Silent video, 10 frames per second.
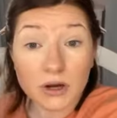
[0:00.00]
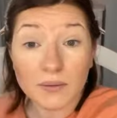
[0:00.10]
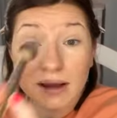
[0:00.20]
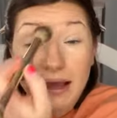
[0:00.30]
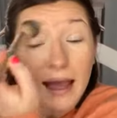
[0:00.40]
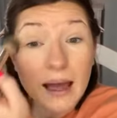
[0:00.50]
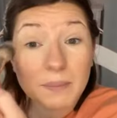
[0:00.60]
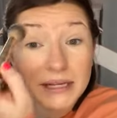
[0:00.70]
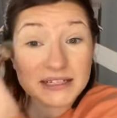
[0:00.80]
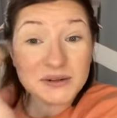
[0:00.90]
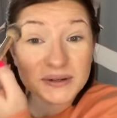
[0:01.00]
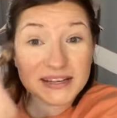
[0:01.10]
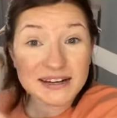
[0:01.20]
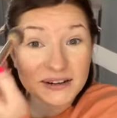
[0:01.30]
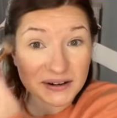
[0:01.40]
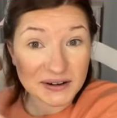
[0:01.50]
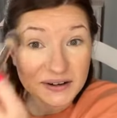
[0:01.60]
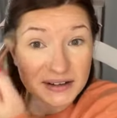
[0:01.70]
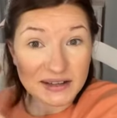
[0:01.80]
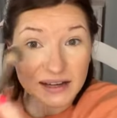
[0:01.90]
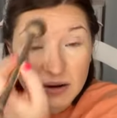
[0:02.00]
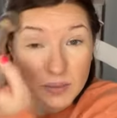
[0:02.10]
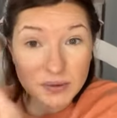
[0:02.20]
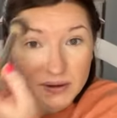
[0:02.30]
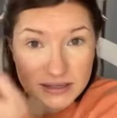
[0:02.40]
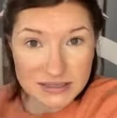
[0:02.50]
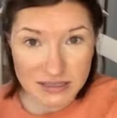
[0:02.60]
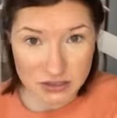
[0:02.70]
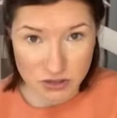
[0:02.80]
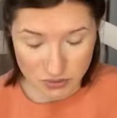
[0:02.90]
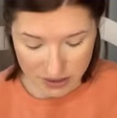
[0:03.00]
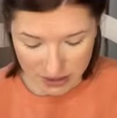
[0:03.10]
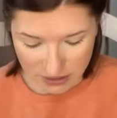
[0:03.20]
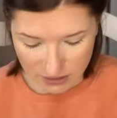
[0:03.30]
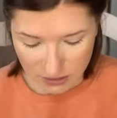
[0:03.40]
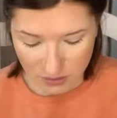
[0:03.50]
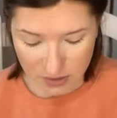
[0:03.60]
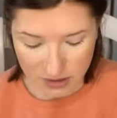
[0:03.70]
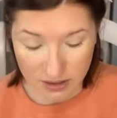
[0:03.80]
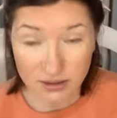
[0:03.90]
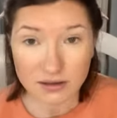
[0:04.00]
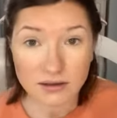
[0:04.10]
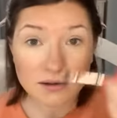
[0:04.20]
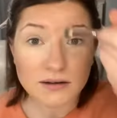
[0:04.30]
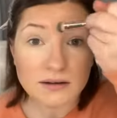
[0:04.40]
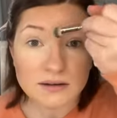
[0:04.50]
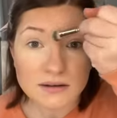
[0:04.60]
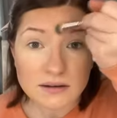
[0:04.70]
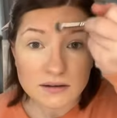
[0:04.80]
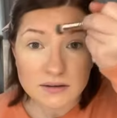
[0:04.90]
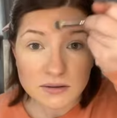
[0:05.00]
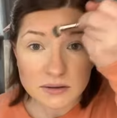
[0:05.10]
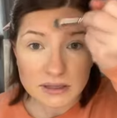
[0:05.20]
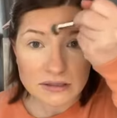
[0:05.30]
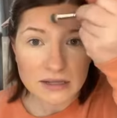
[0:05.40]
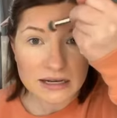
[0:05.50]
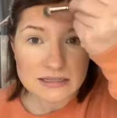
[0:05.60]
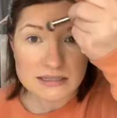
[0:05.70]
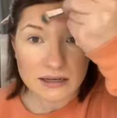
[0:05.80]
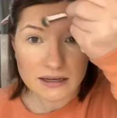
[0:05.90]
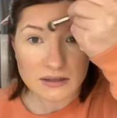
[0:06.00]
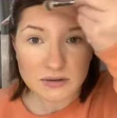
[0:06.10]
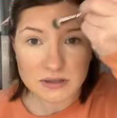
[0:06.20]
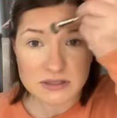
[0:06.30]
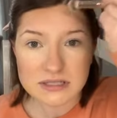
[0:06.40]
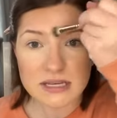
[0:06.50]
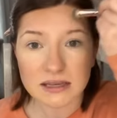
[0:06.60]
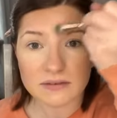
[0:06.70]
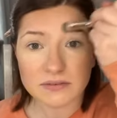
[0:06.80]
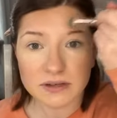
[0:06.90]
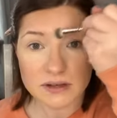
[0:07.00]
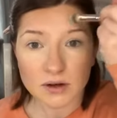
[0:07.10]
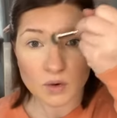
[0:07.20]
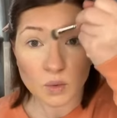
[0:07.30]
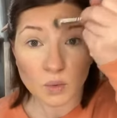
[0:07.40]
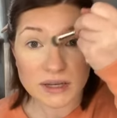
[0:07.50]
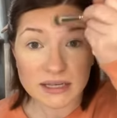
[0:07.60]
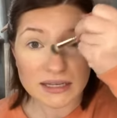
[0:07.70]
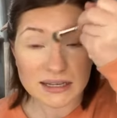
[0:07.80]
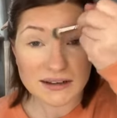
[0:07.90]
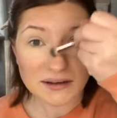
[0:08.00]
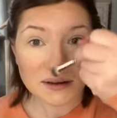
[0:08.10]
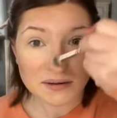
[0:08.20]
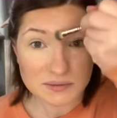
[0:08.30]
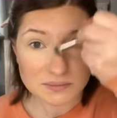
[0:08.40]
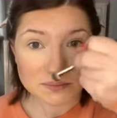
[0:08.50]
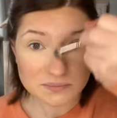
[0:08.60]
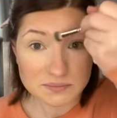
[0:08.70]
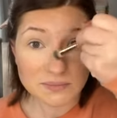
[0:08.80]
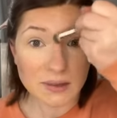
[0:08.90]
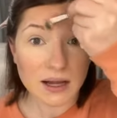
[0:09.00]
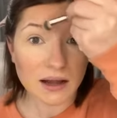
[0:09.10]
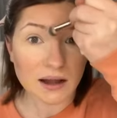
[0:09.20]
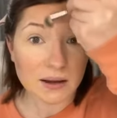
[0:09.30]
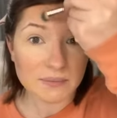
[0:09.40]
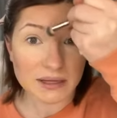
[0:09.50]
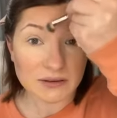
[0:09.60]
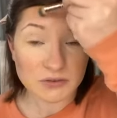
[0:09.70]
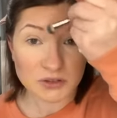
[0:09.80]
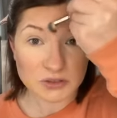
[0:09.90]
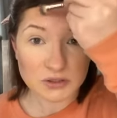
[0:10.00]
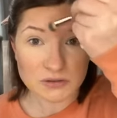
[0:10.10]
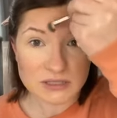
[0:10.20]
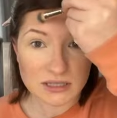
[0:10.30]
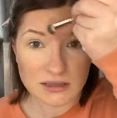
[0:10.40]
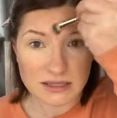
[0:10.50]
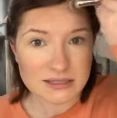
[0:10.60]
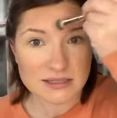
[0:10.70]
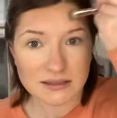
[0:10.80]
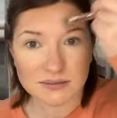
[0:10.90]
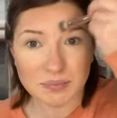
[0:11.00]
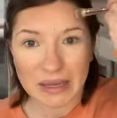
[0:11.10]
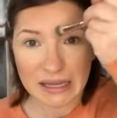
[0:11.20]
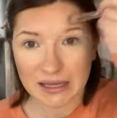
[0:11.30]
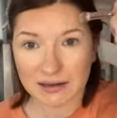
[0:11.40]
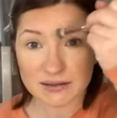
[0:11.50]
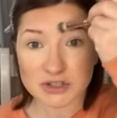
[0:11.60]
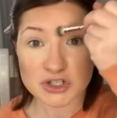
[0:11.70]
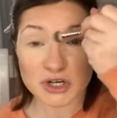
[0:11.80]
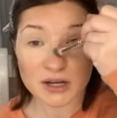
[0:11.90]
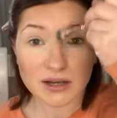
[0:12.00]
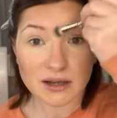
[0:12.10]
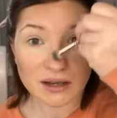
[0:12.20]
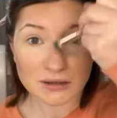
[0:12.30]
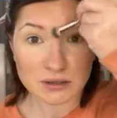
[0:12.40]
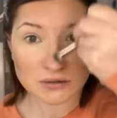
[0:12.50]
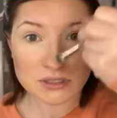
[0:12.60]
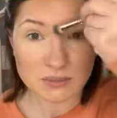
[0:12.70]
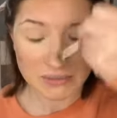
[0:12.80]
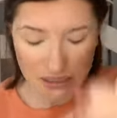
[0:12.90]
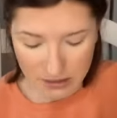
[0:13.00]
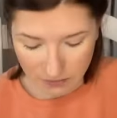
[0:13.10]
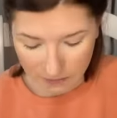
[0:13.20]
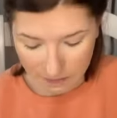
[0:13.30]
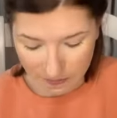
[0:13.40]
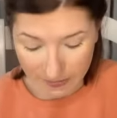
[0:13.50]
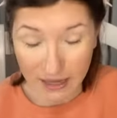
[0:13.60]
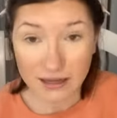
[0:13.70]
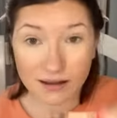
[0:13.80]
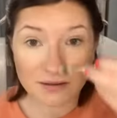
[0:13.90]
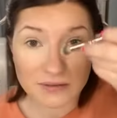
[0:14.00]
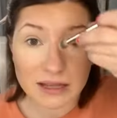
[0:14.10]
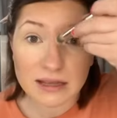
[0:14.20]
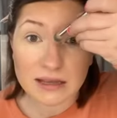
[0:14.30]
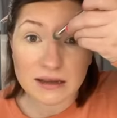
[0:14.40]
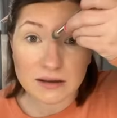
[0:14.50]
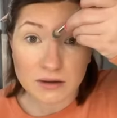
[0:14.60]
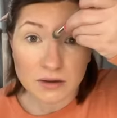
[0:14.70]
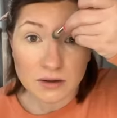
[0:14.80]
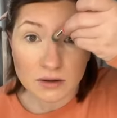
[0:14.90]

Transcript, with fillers: so happy new year. I hope you guys enjoyed your new year last night, New Year's Eve. We, um, if you're new to this page and new to me, I have a